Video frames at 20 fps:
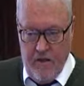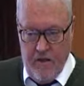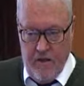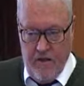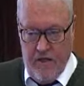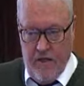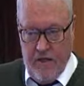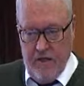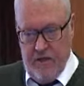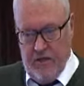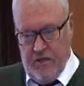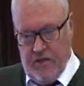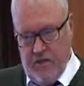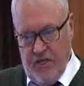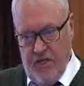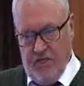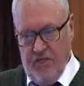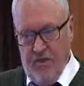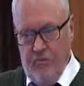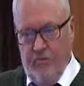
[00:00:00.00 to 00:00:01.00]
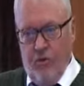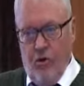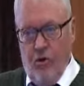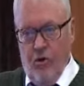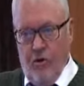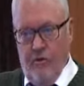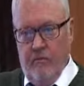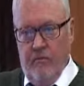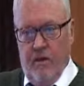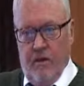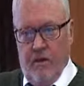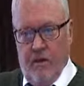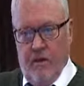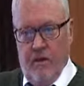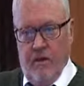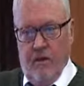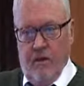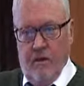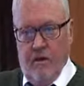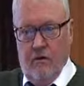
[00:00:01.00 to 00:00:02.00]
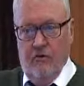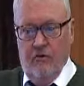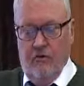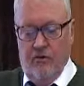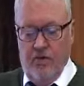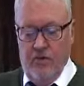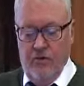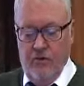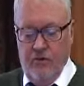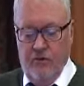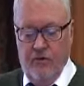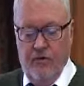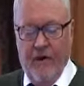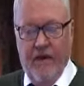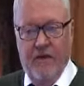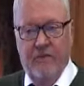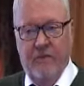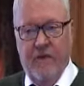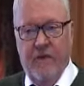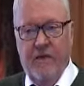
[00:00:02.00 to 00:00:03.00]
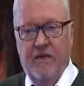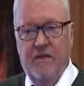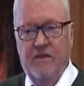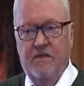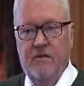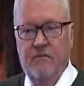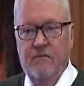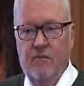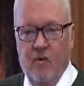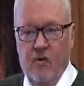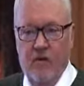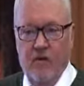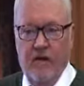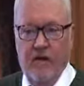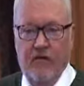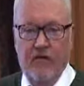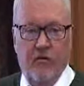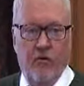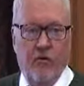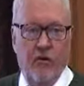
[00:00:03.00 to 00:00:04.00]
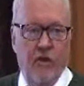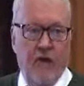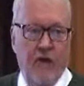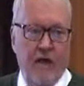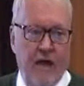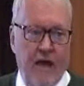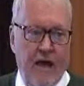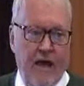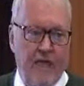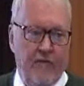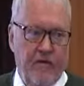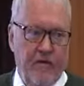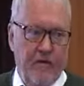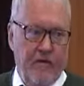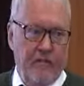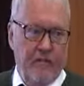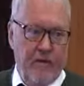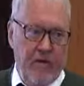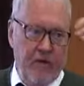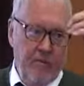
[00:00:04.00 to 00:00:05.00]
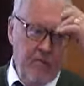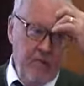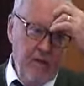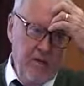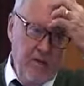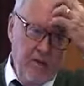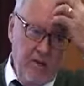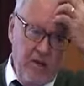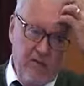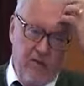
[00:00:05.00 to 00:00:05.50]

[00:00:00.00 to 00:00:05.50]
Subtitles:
the teaching program continued. We had meetings in Malta for African people.